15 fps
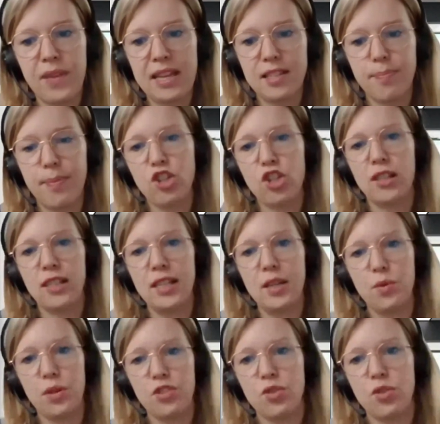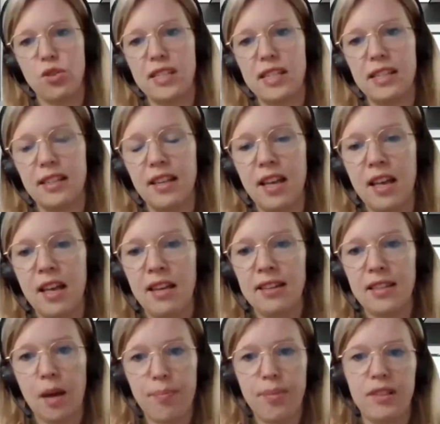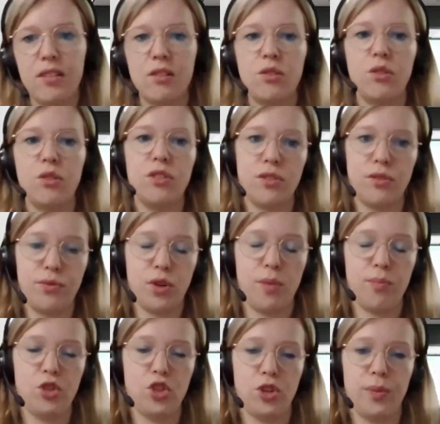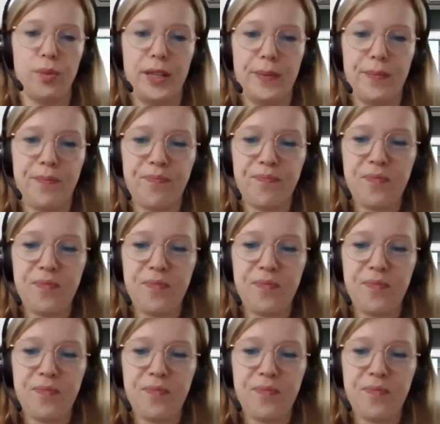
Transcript: especially when sourcing capital goods from Germany.